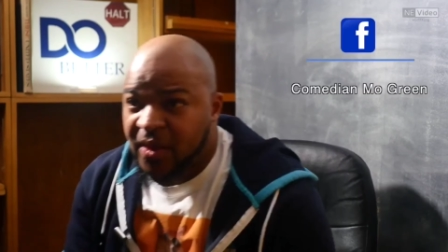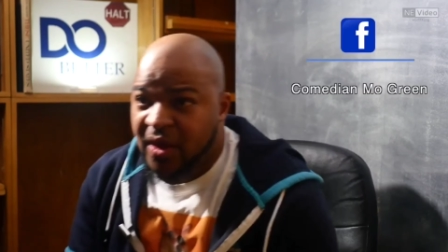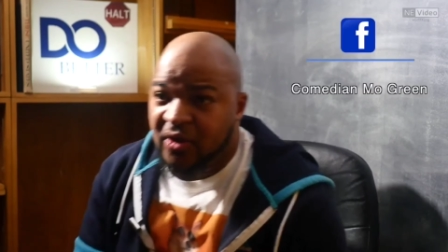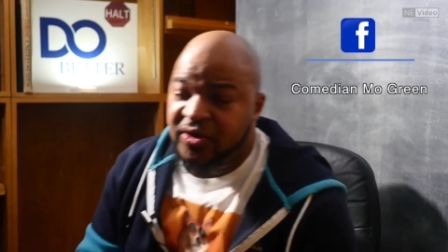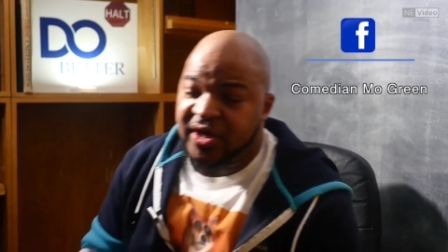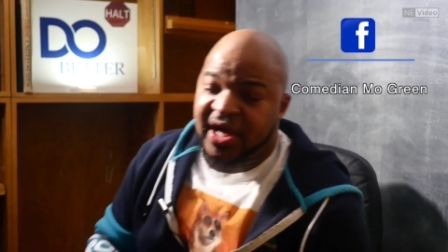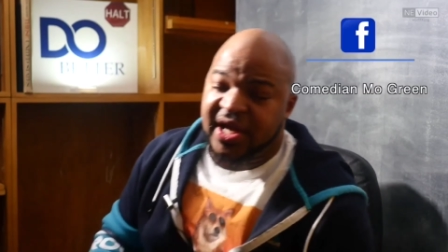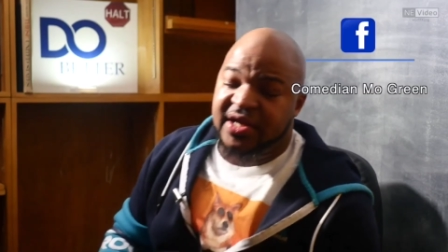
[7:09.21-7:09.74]

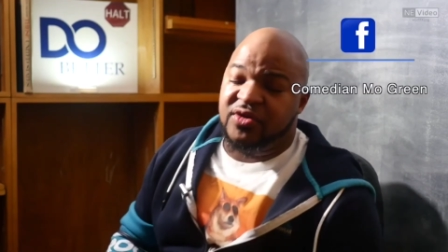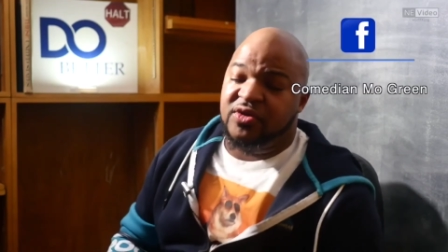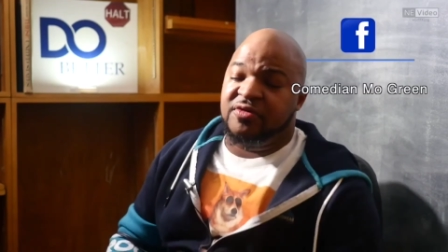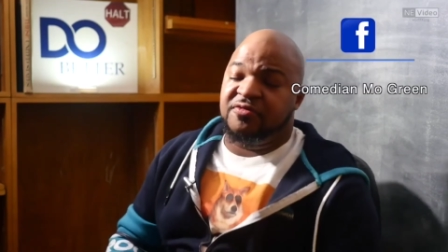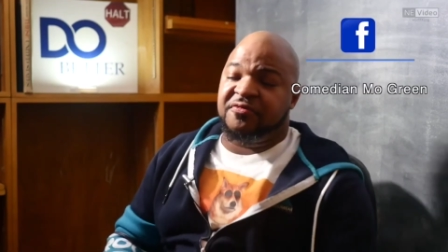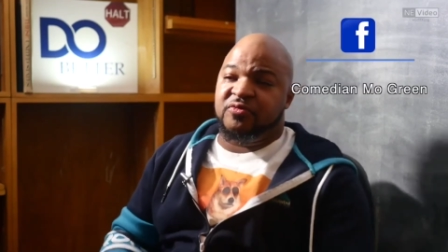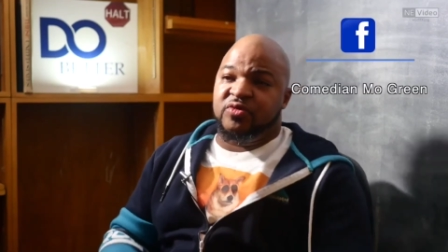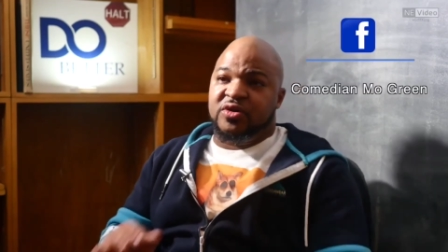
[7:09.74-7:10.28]
Okay, you
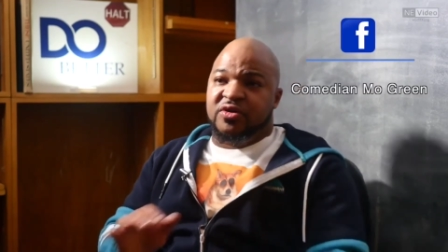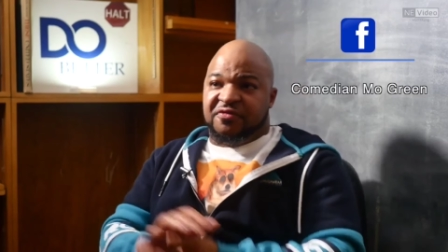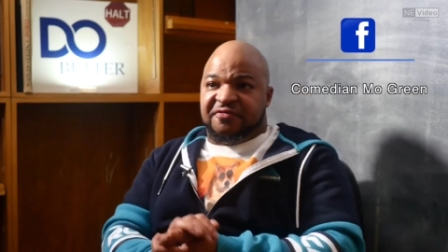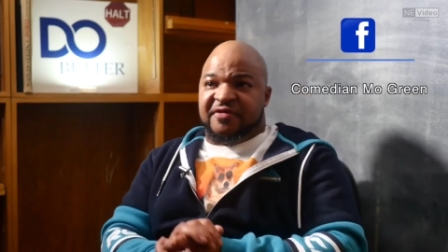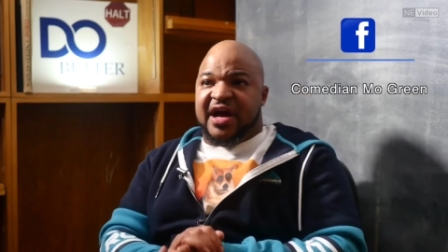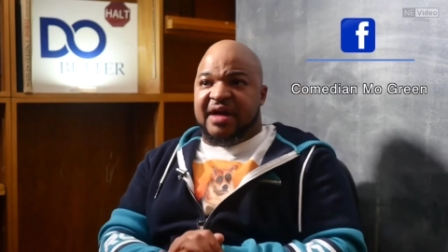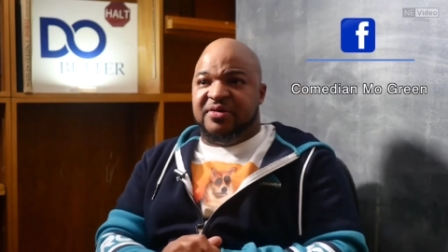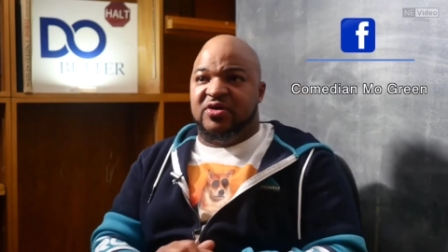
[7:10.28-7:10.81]
could
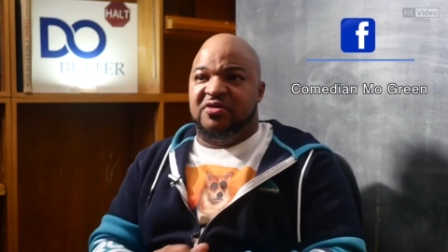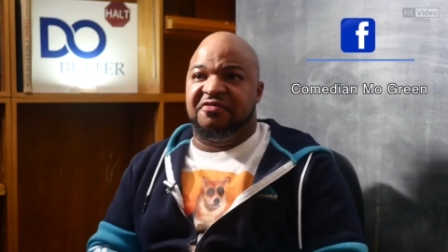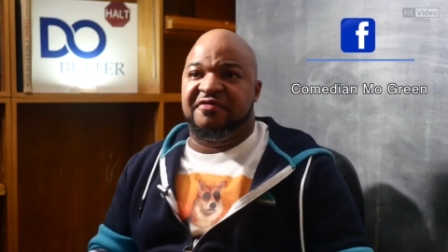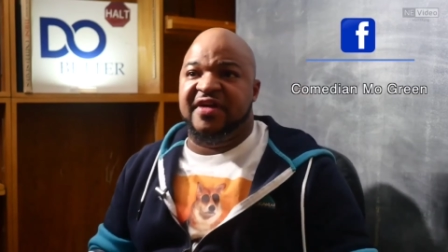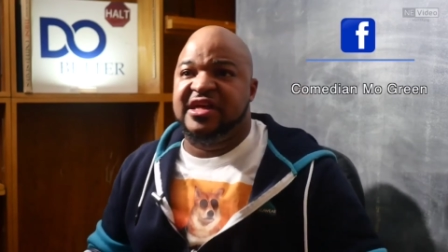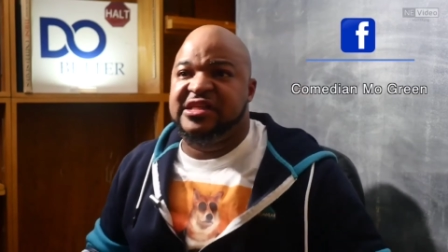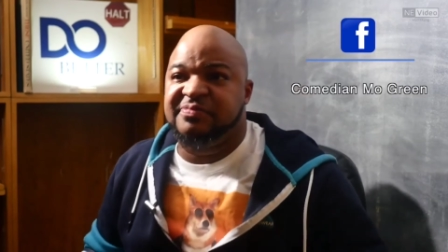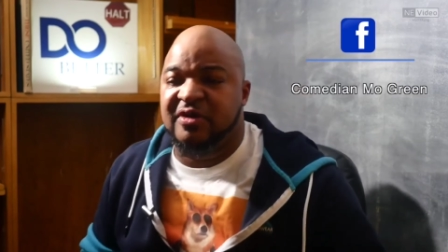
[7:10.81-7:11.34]
find me on
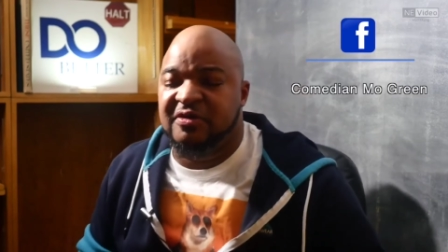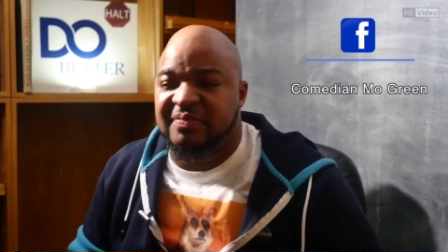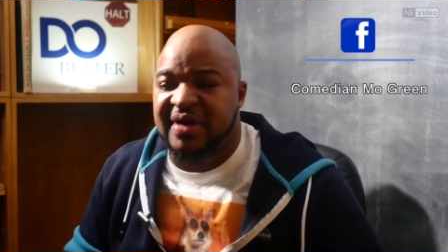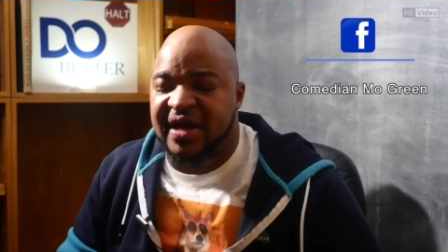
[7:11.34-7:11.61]
Facebook.